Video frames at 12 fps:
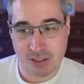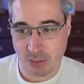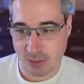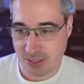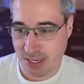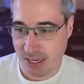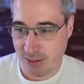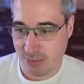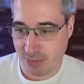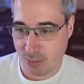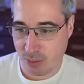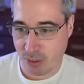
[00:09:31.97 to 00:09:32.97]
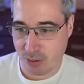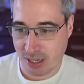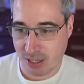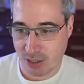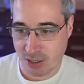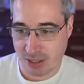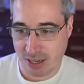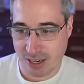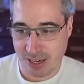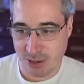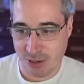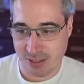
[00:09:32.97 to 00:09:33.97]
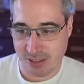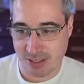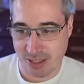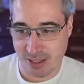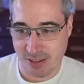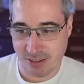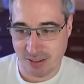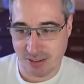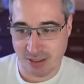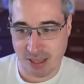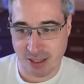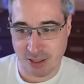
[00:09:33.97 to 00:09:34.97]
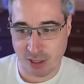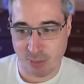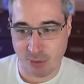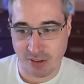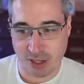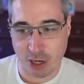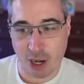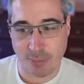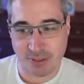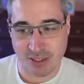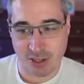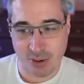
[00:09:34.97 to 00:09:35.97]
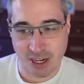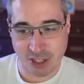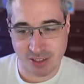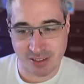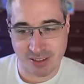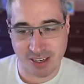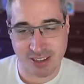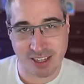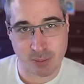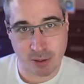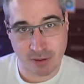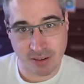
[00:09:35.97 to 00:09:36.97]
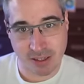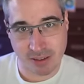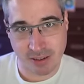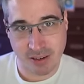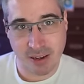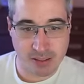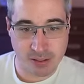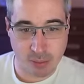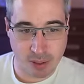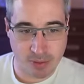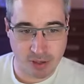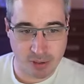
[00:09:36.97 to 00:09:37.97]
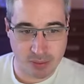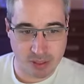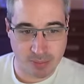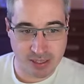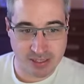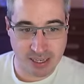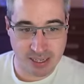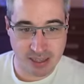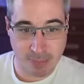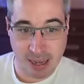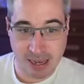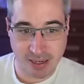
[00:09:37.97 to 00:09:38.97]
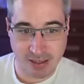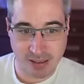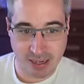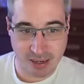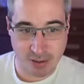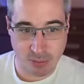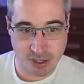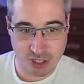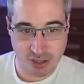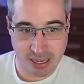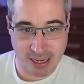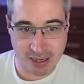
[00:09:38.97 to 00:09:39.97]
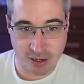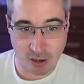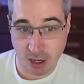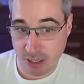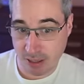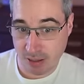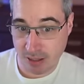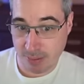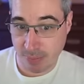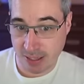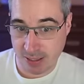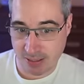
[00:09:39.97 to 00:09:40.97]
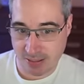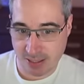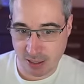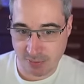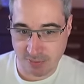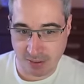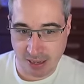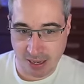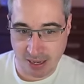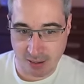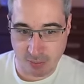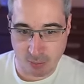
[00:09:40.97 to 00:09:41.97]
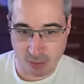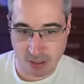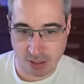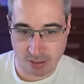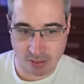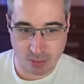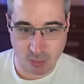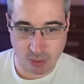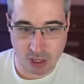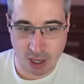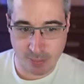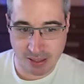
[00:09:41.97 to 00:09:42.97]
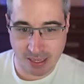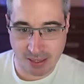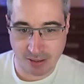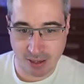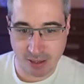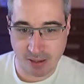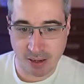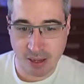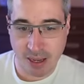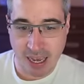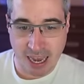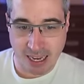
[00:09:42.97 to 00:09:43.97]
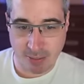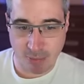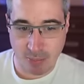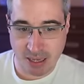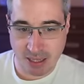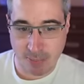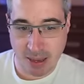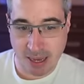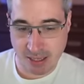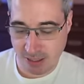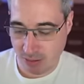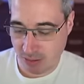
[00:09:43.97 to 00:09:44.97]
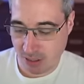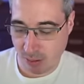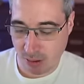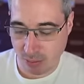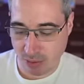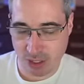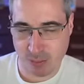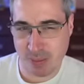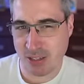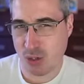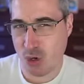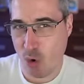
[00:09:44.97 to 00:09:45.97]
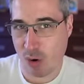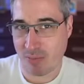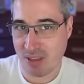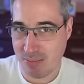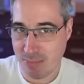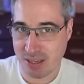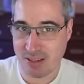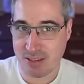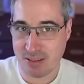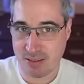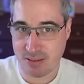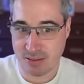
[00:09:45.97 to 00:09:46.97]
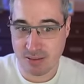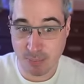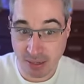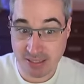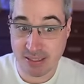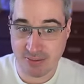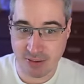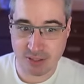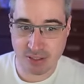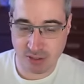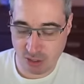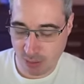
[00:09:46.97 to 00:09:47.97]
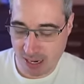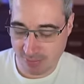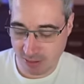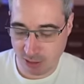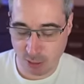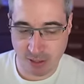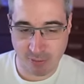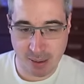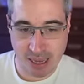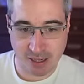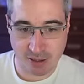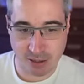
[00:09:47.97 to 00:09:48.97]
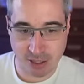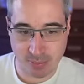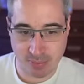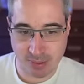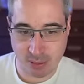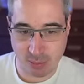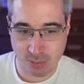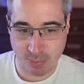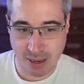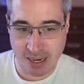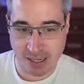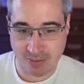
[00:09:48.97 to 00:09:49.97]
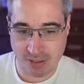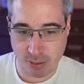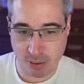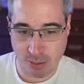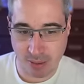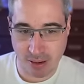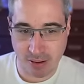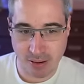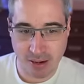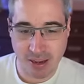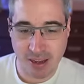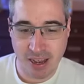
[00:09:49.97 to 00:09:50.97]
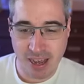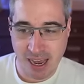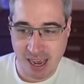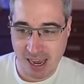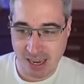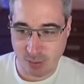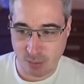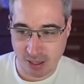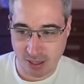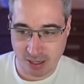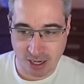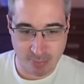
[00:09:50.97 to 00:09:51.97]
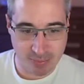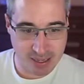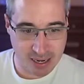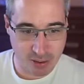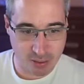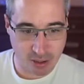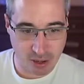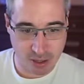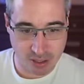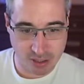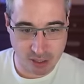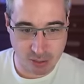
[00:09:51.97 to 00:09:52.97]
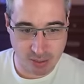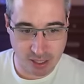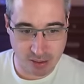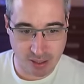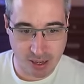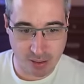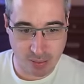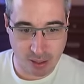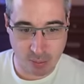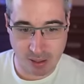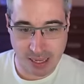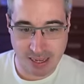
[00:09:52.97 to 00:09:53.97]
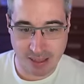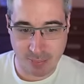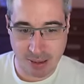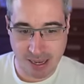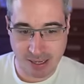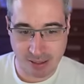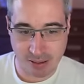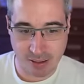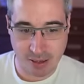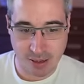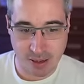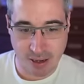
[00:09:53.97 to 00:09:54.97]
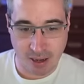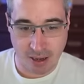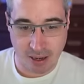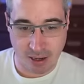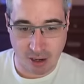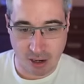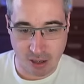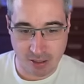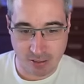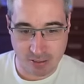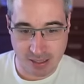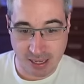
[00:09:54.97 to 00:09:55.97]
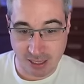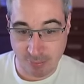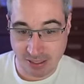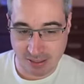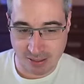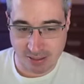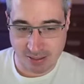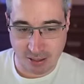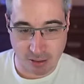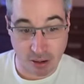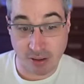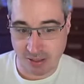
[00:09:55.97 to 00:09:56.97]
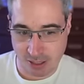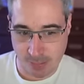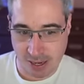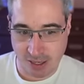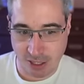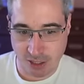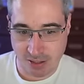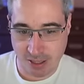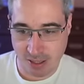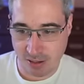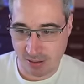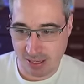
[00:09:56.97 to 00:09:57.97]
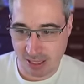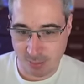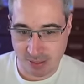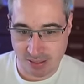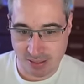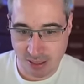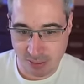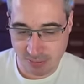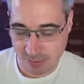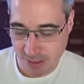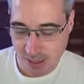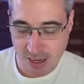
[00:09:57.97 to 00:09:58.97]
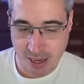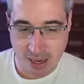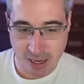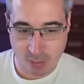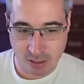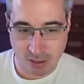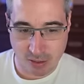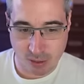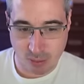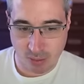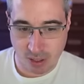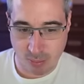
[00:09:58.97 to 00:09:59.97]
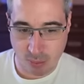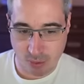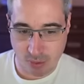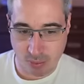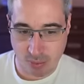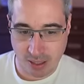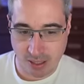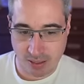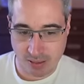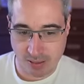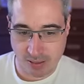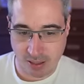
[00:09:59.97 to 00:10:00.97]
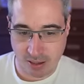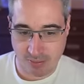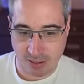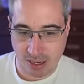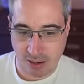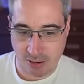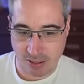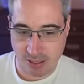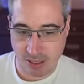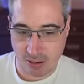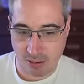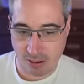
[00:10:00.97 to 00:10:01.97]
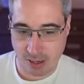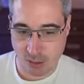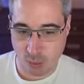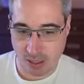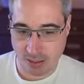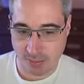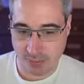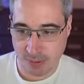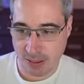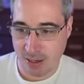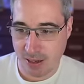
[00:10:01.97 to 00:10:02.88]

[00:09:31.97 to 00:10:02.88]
So we'll save, we'll go take a look, and now you can see that they're moving in opposite directions, and that's perfect. And so what I'm going to do is I'm going to take the padding that I had originally had on the button itself, and we'll copy that line, and I'm going to make the padding here 0, just because normally buttons by default do have a little bit of padding on them. So we'll put padding of 0 there, and we're going to come down onto here now, and we'll add the padding on the element, on the span, I should say, not the element itself. And we can also do the border radius of inherit here as well.